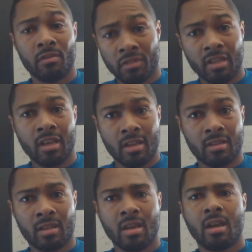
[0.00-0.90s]
You see
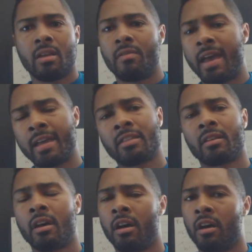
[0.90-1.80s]
this?
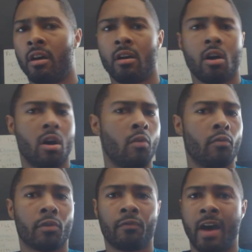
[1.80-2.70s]
That's uh,
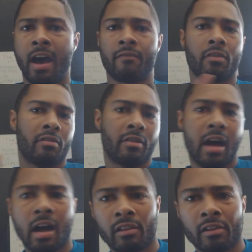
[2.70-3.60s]
over
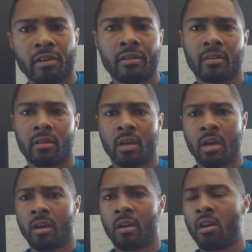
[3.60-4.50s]
$500,
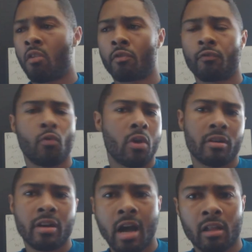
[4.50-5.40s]
uh, over
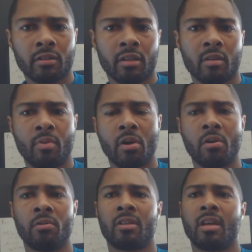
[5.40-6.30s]
$400 in a
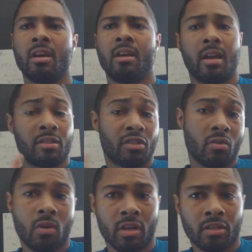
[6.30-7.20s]
post, and
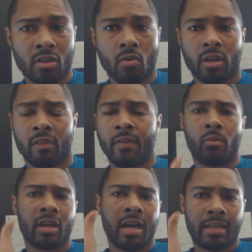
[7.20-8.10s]
so on and so on. If
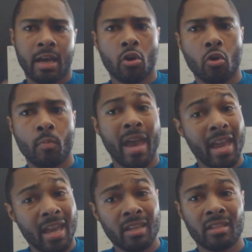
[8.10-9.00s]
I would have got that whole
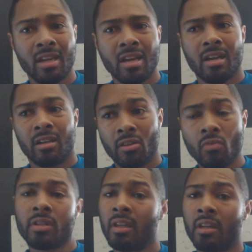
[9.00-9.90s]
page,
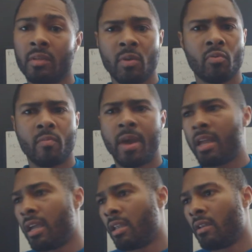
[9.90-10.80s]
you would see there's people
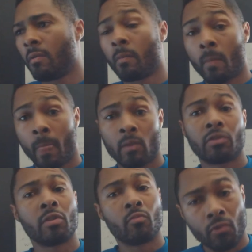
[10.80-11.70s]
making
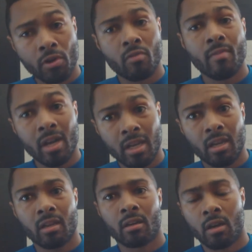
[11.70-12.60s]
some real
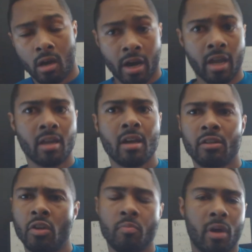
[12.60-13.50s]
money. All right.
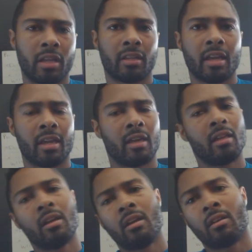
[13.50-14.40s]
So you're probably
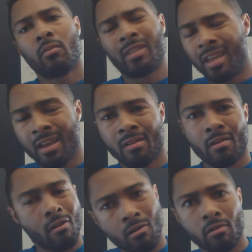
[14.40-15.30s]
thinking, what the
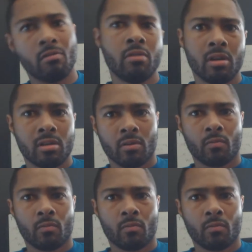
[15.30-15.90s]
hell, Earl?